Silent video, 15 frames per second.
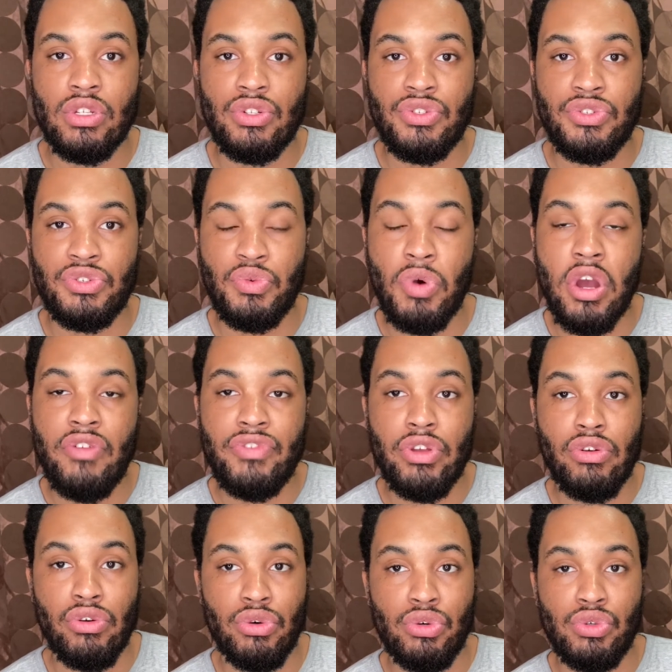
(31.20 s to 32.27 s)

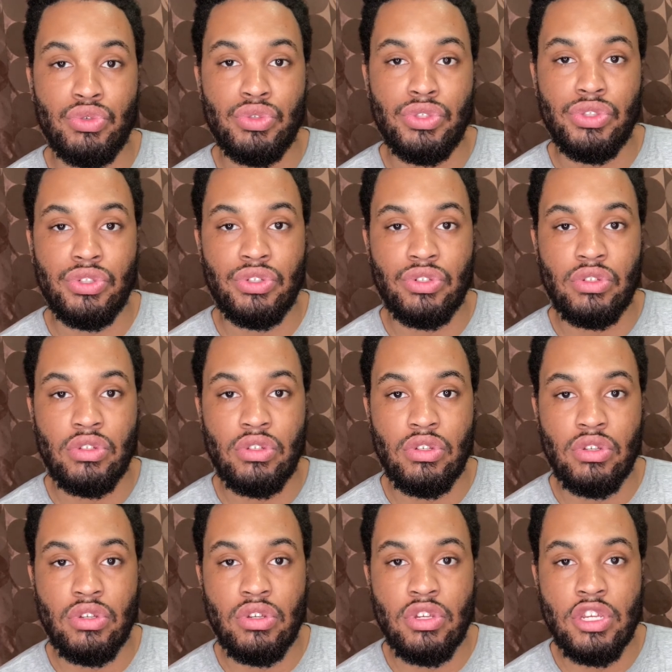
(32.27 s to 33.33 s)
12-year-old
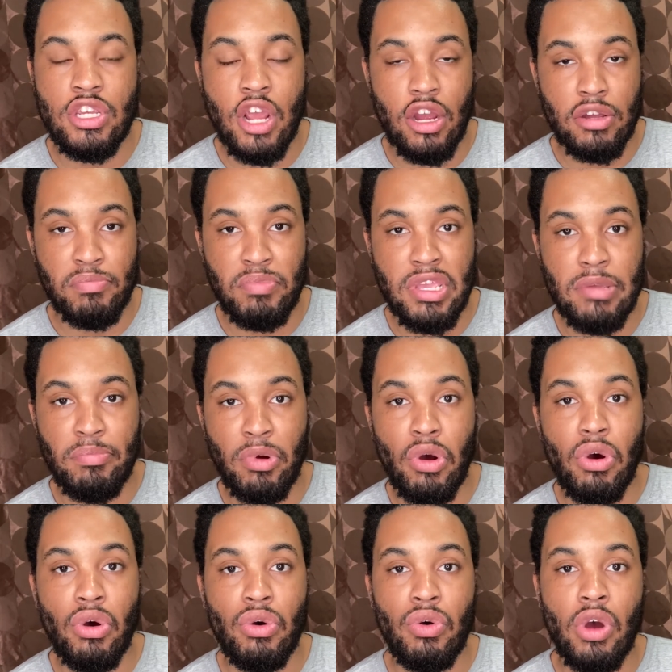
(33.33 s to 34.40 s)
young
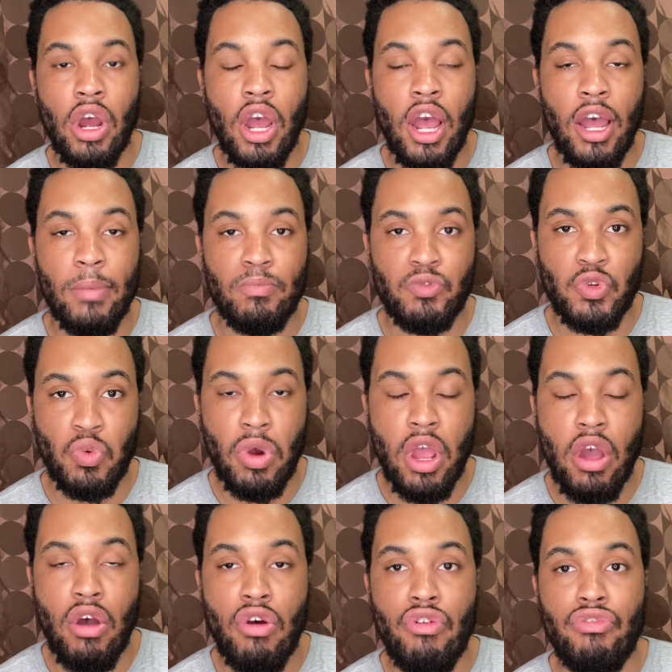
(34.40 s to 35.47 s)
people,
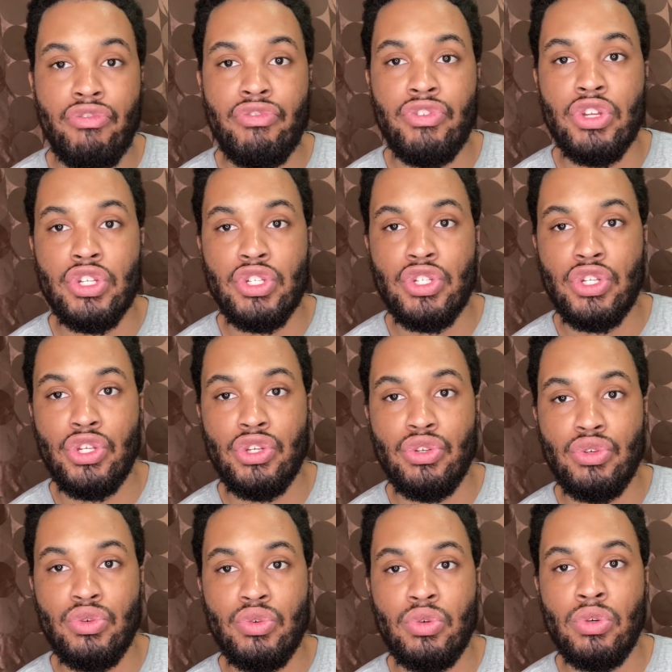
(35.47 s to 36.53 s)
12
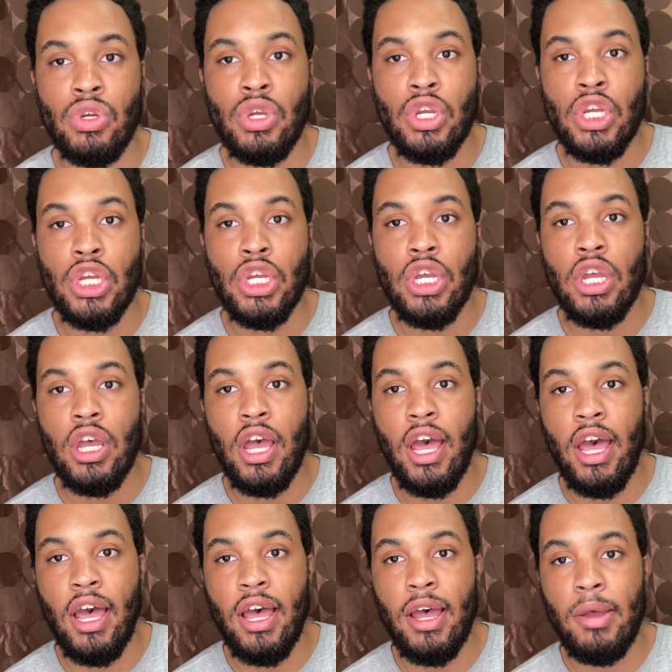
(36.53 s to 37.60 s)
to
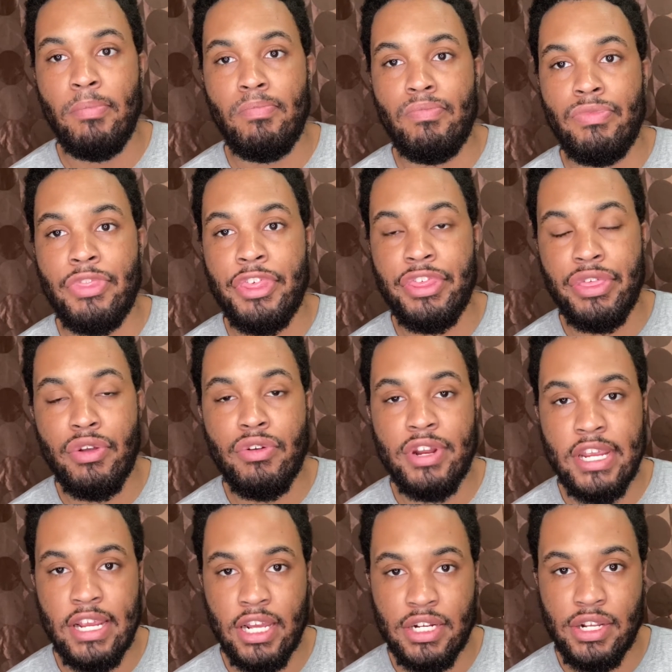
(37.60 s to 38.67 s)

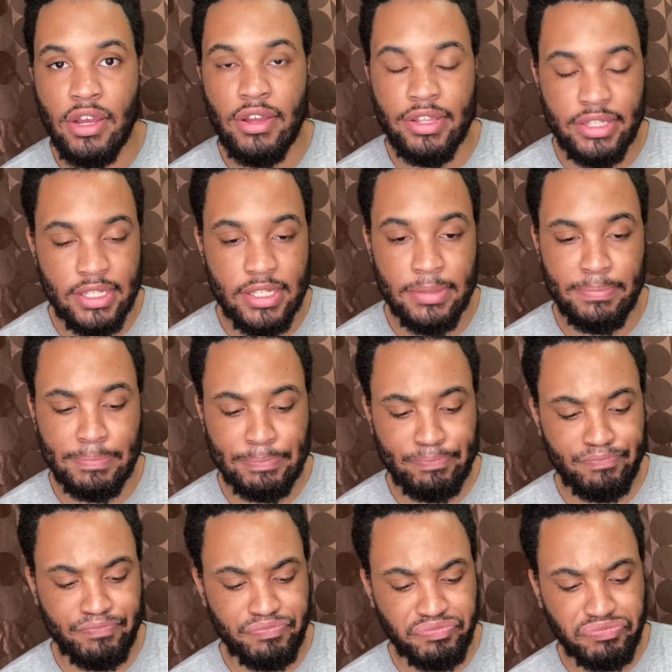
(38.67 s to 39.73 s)
30 adults.
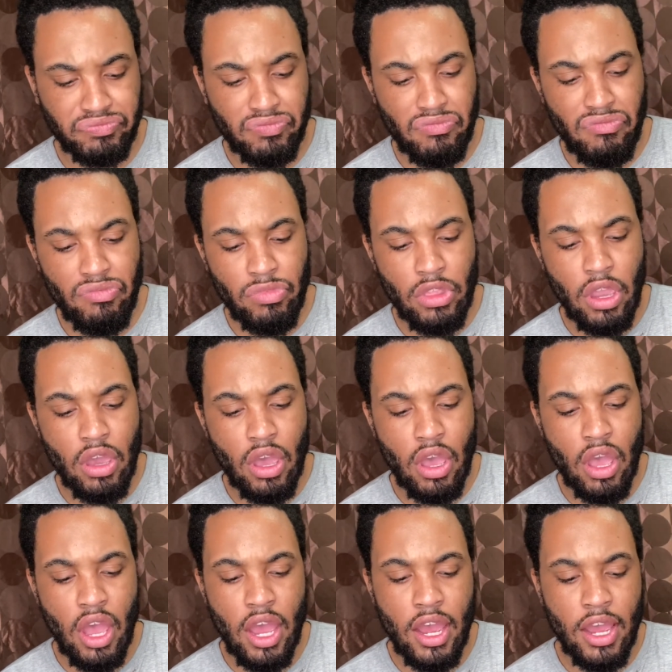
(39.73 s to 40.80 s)

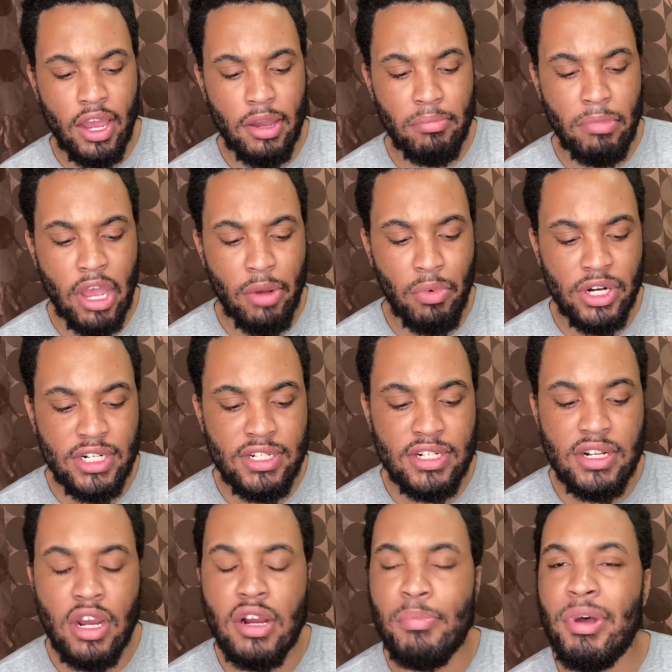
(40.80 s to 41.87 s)
I wanted to
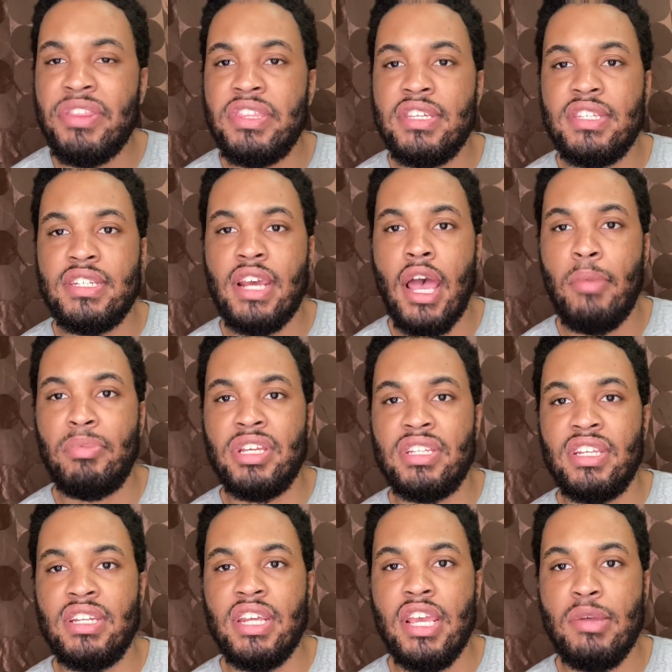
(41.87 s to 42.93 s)
talk about this topic
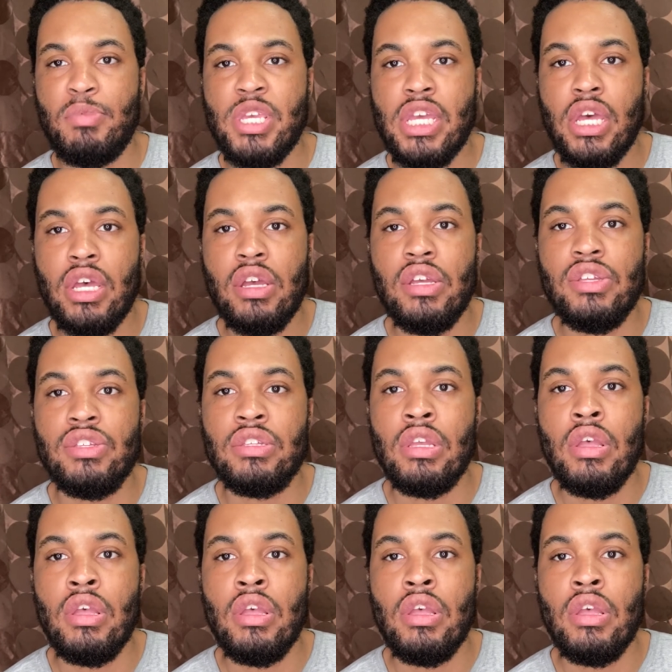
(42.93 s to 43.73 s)
today because